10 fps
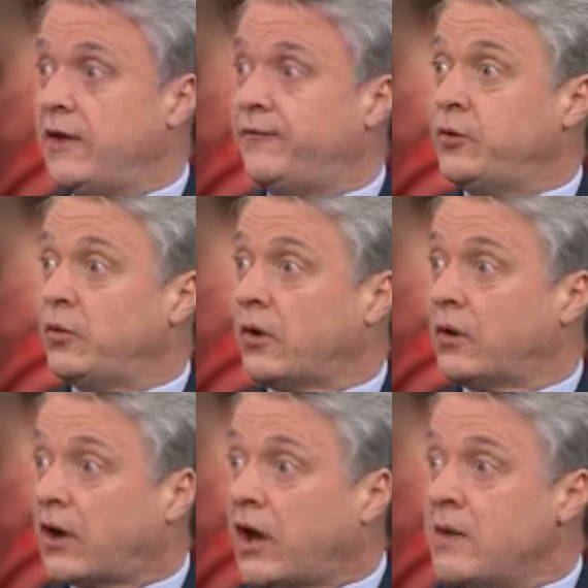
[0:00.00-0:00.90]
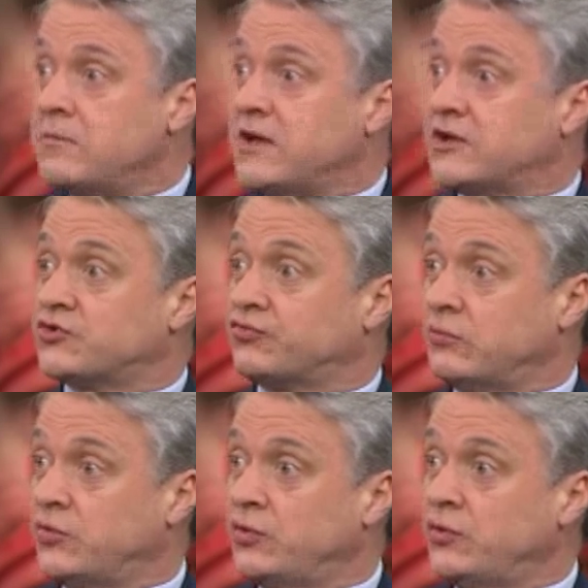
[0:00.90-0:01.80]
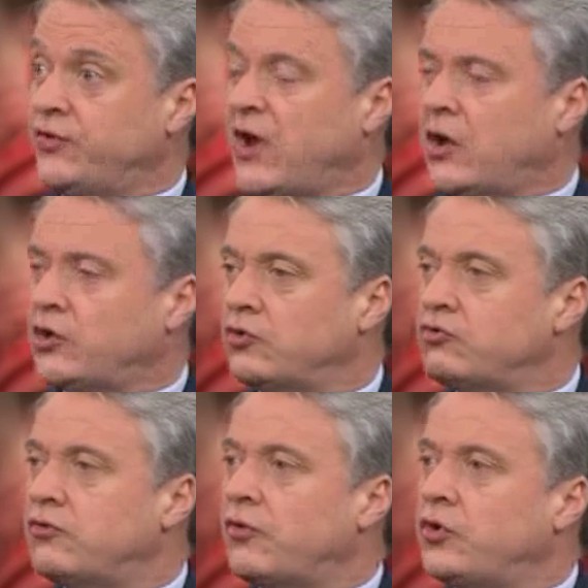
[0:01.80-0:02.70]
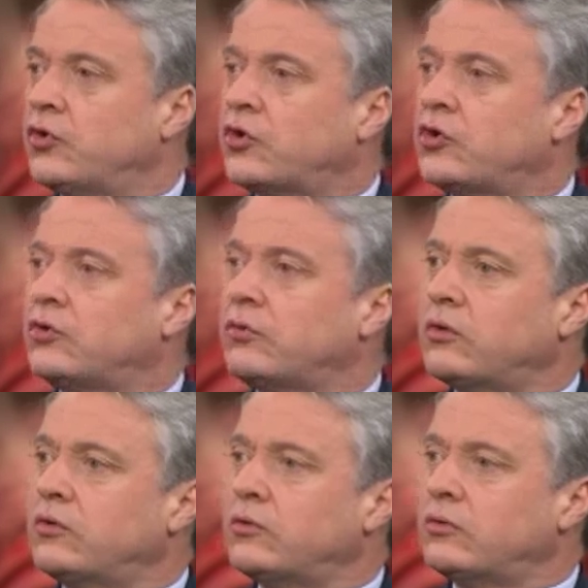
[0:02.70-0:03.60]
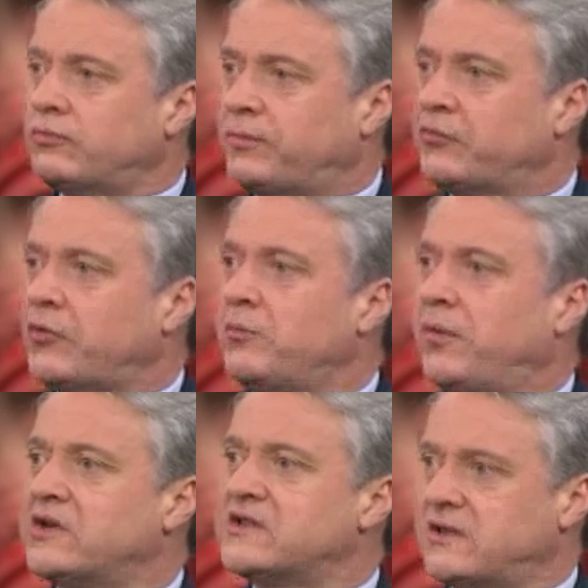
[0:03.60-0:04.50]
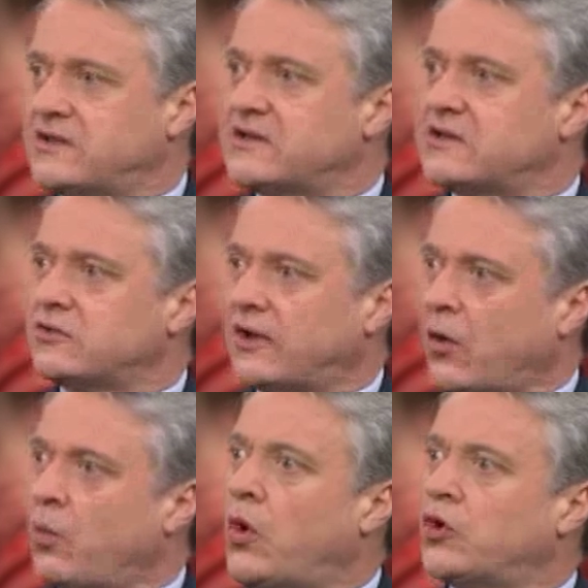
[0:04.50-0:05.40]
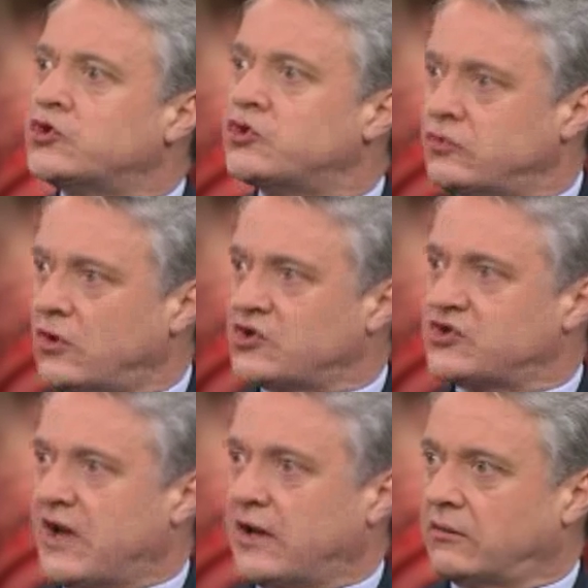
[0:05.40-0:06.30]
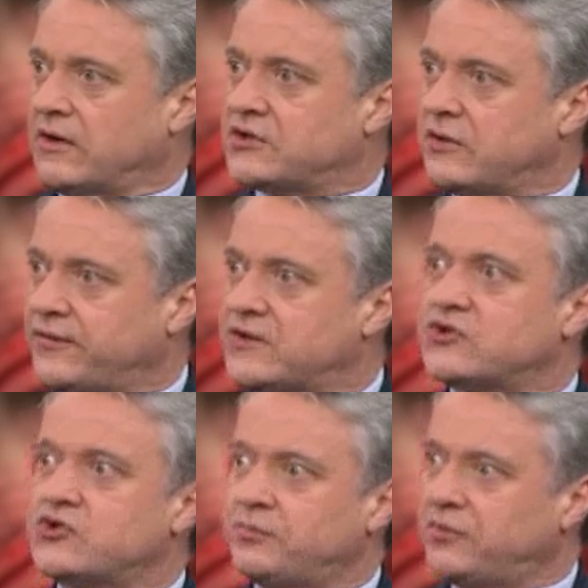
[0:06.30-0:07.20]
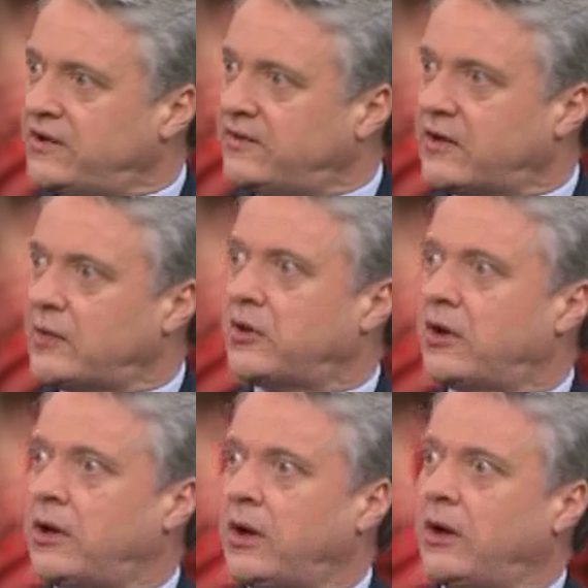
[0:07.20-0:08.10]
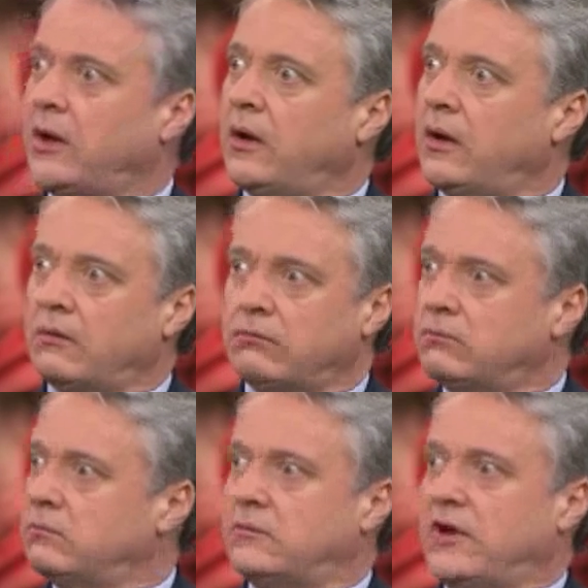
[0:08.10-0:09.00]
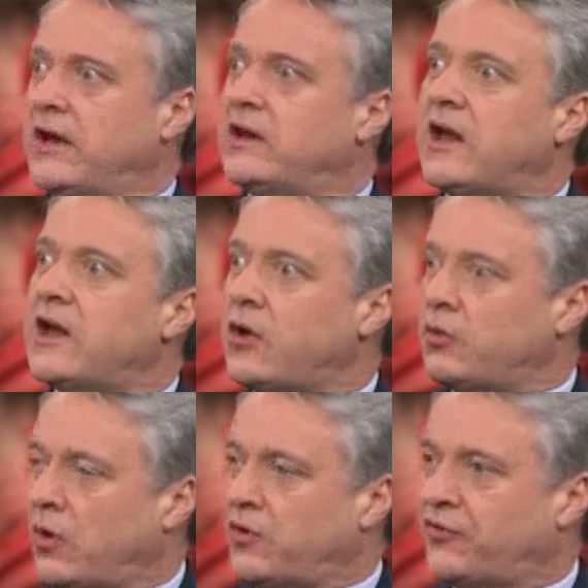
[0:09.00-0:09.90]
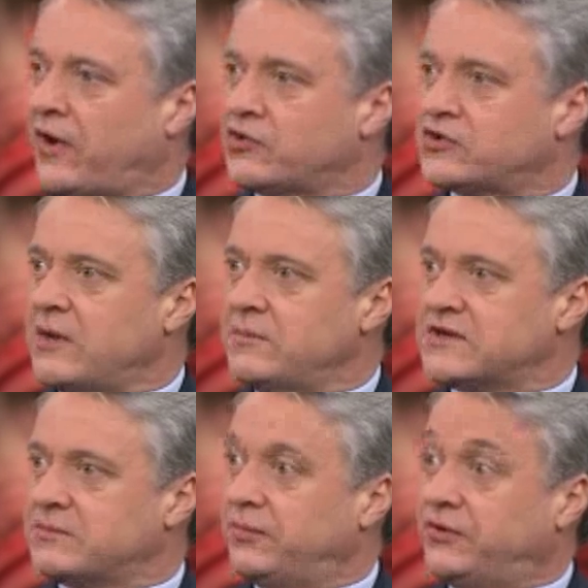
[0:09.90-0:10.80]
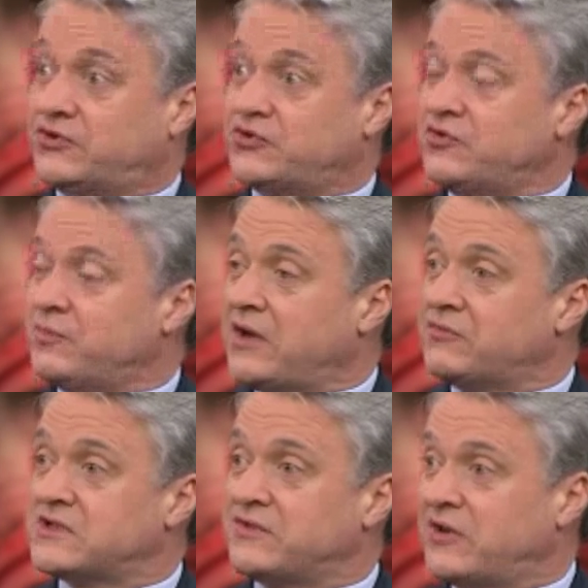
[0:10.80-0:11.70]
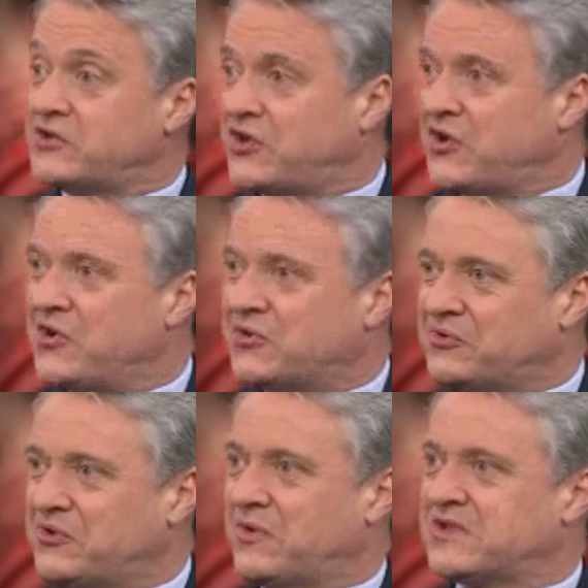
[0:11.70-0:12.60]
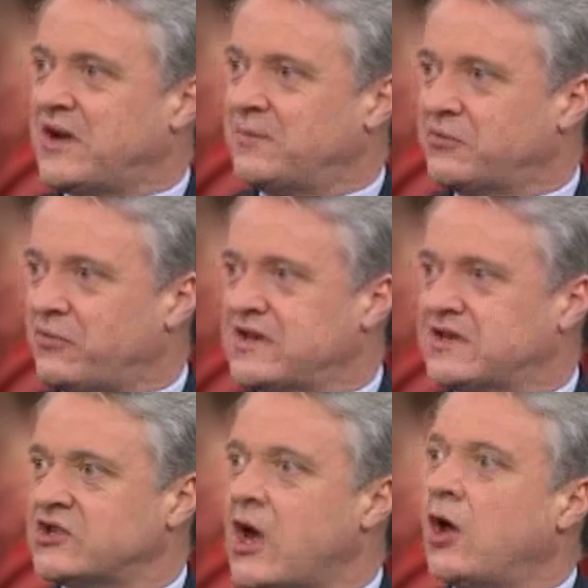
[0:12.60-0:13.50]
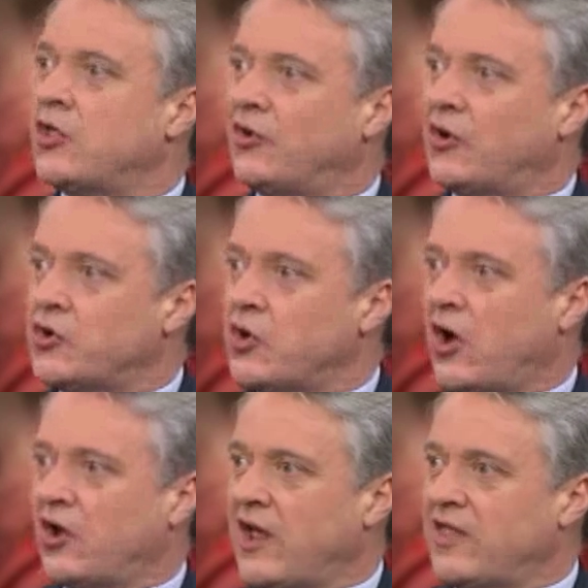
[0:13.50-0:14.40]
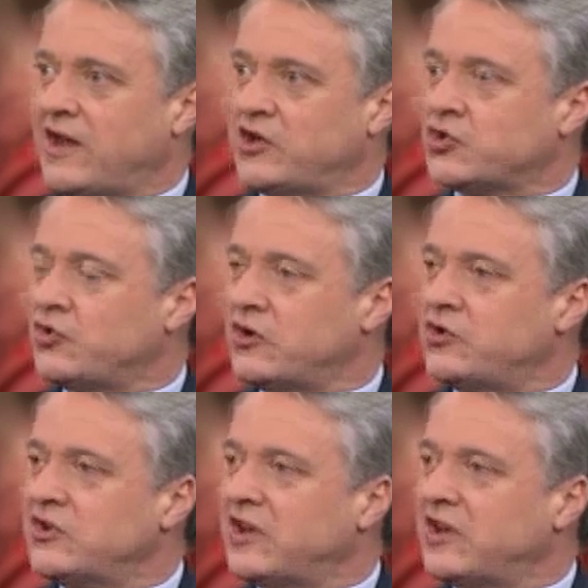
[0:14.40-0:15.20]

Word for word: If you are a company that's removed, you're, you're going to be robust, they say, to like a one or two notch downgrade. So if it's AAA to AA, it, it, it, won't affect those companies. But the truth of the matter is, if you actually go through U.S. company ratings, there are not that you talk.